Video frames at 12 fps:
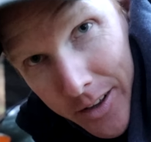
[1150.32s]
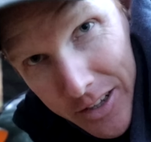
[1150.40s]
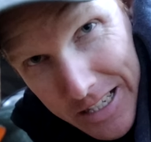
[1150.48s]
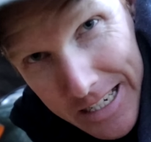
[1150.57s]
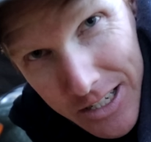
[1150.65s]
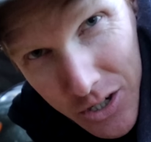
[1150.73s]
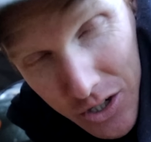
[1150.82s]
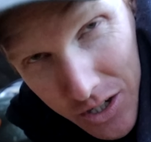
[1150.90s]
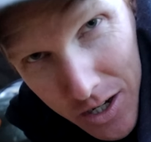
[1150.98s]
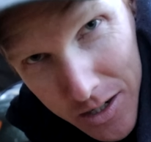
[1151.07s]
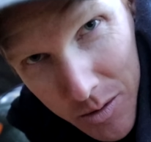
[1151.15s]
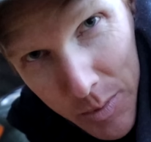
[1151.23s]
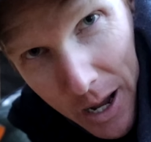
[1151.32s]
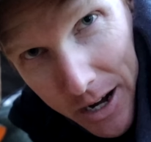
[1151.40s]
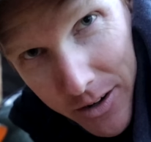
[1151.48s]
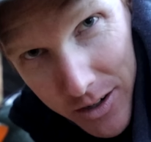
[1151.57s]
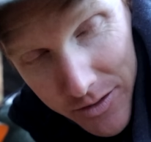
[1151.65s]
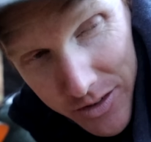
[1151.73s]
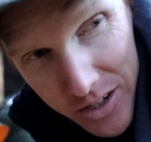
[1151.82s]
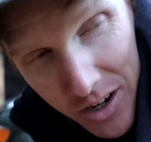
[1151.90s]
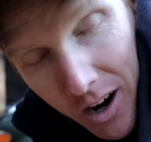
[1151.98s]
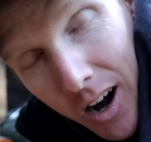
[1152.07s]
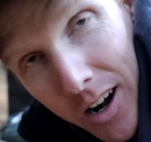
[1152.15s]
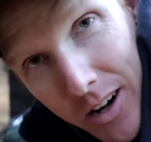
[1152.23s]
leads hooked onto the battery of the
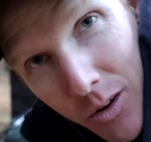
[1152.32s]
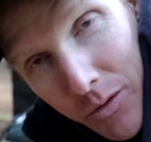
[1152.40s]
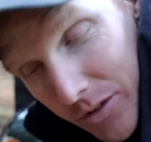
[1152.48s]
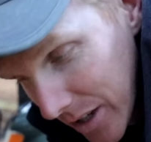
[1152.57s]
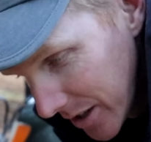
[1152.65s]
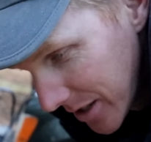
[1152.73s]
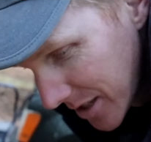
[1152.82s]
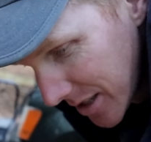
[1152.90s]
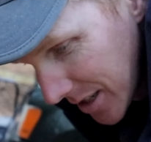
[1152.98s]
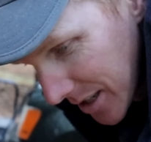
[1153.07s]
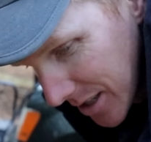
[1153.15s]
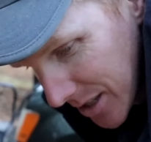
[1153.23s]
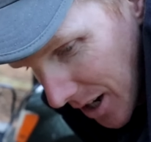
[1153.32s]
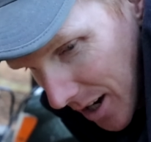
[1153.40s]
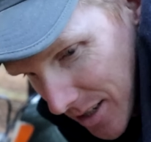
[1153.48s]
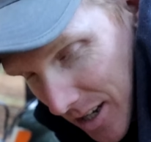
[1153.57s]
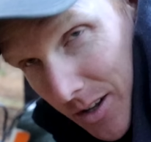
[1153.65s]
car, and hopefully this starts.